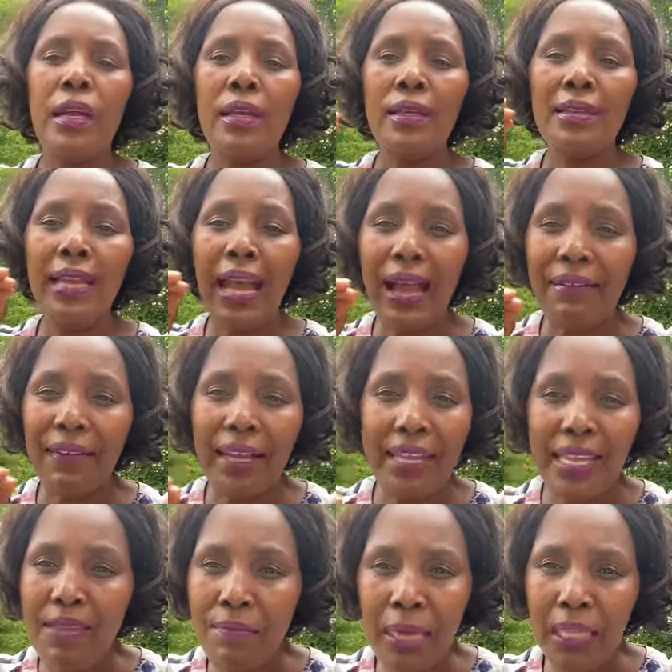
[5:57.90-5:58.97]
they have an
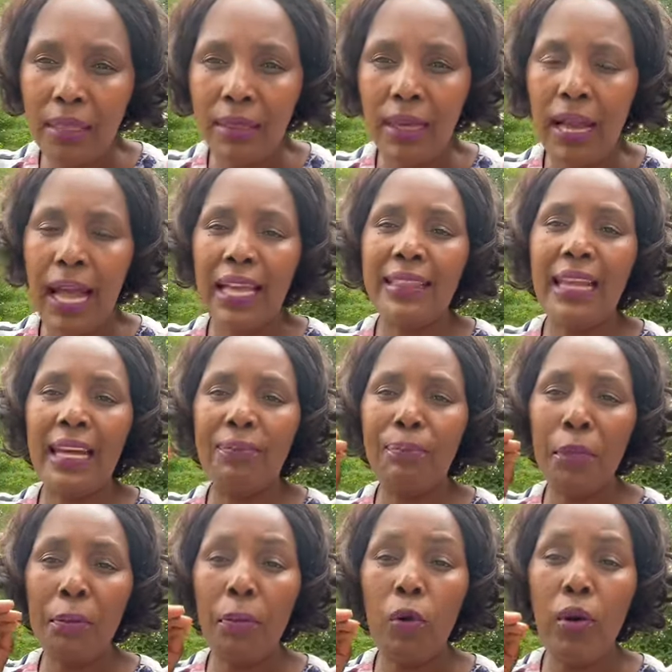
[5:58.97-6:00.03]
email and their
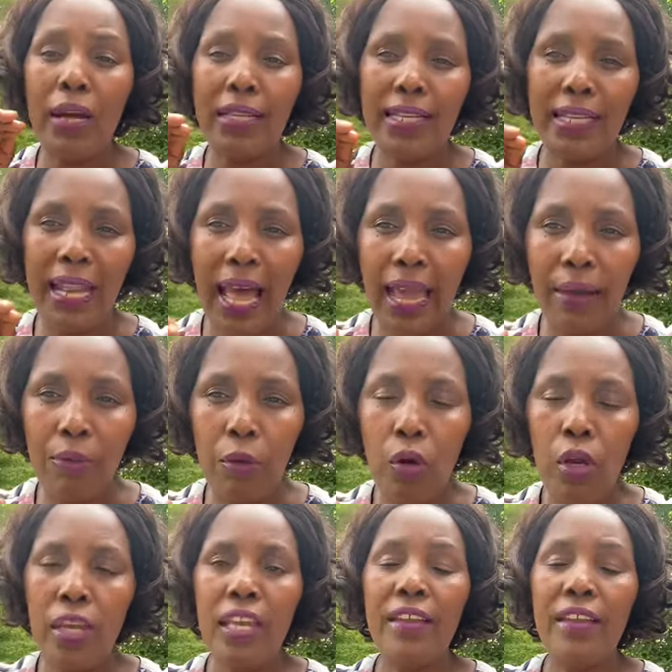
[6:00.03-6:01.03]
people who are reliable